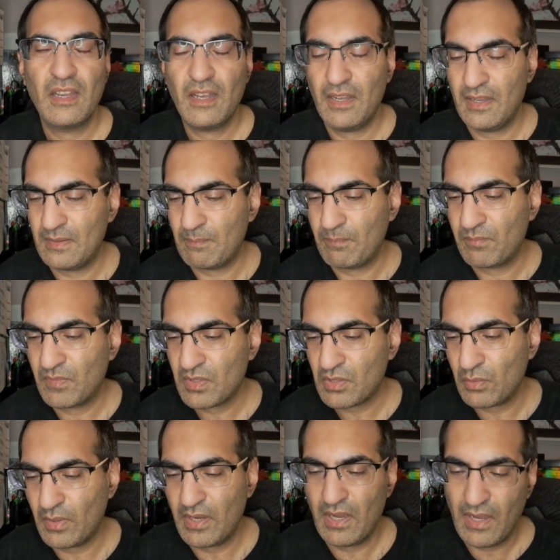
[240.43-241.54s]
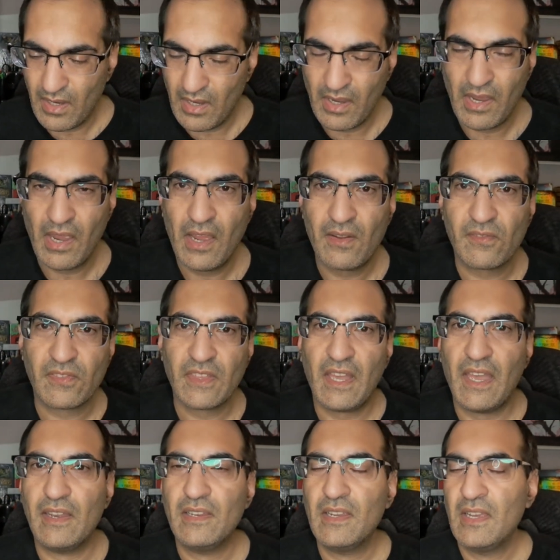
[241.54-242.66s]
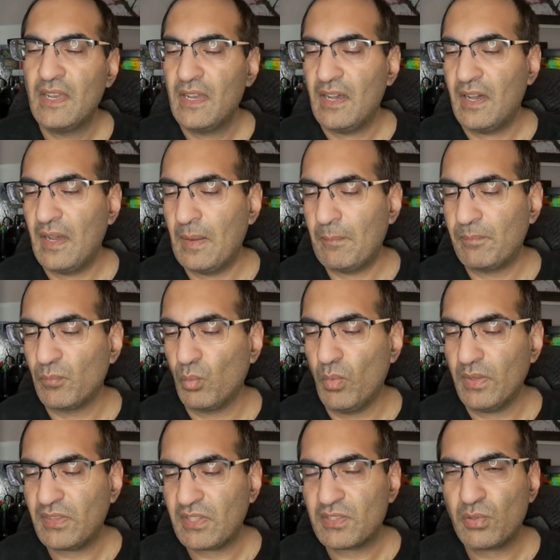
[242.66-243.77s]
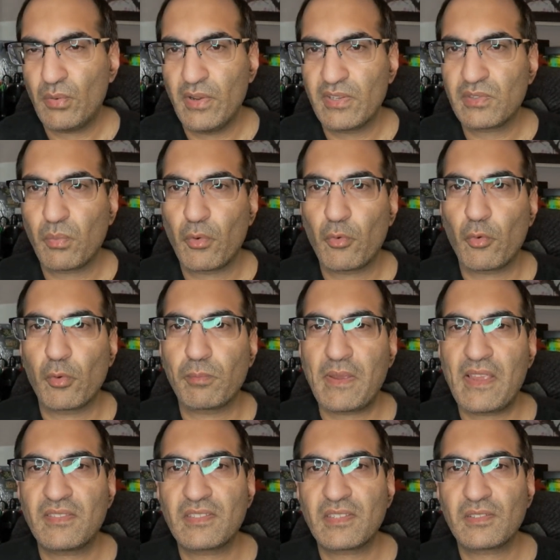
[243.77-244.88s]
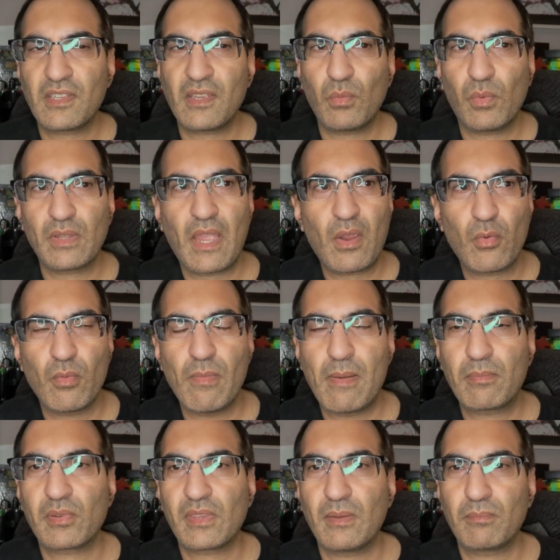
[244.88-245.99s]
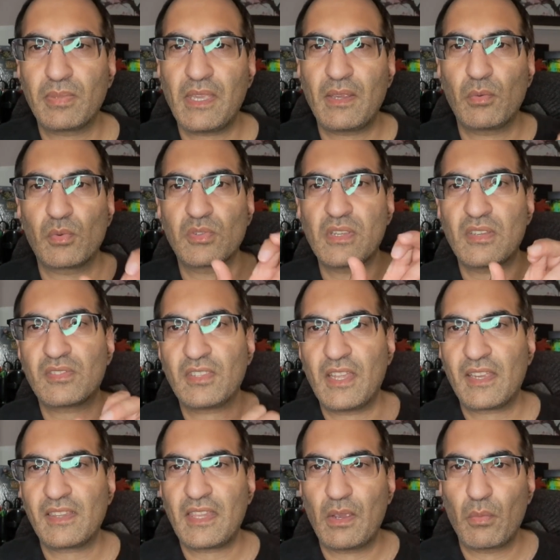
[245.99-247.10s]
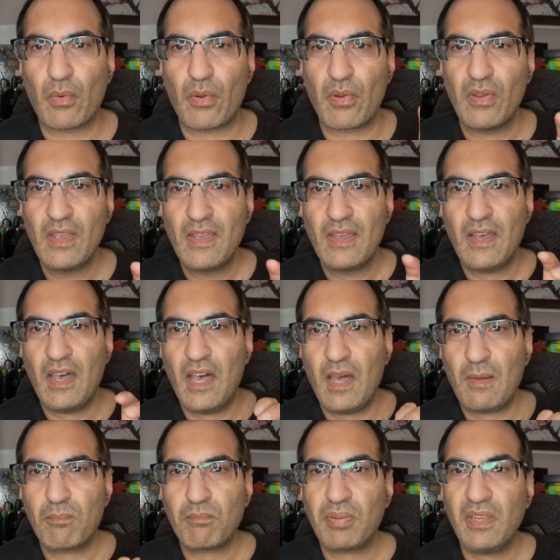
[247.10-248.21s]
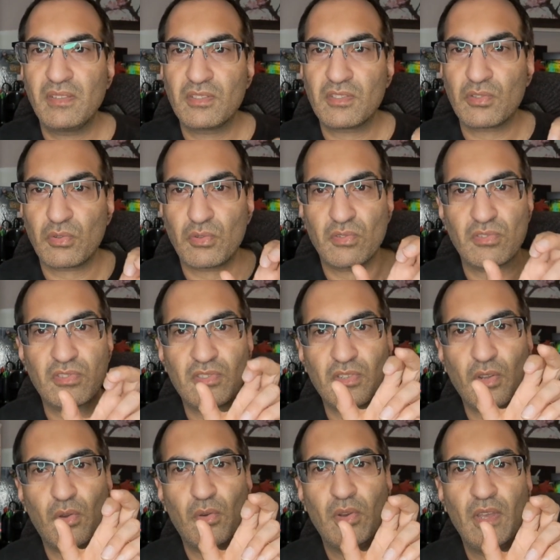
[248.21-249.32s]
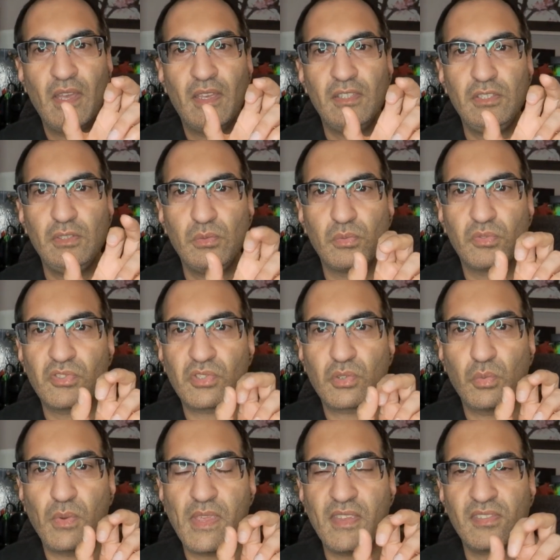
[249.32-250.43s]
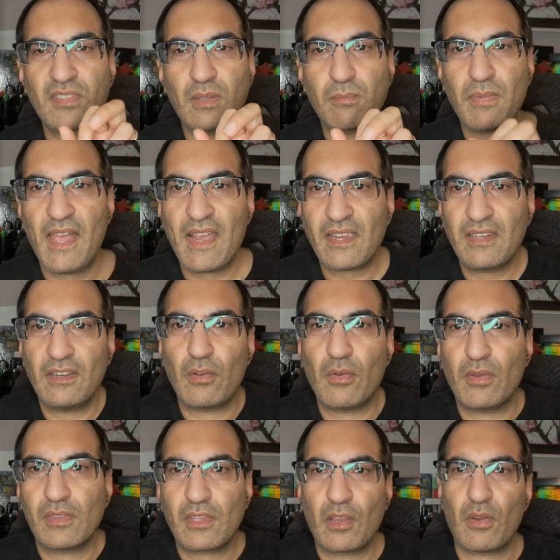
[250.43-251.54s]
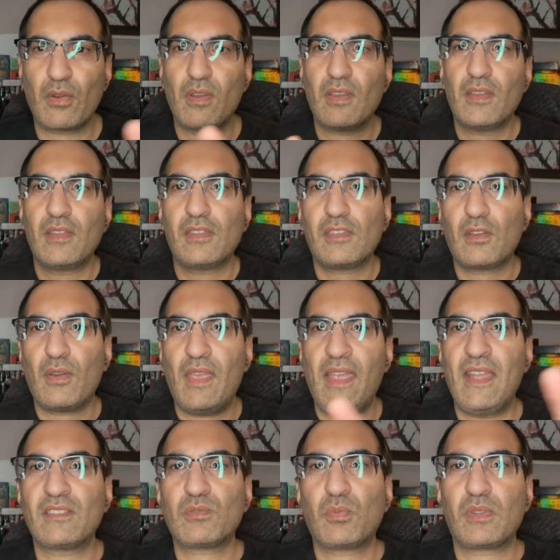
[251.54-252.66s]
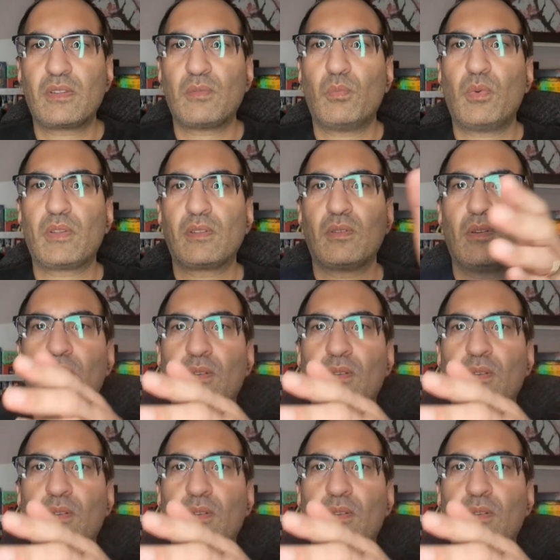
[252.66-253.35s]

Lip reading: So I have that. What the toys were basically, what I remember them being, were just like they were pincers. So you would squeeze the back, and their hands would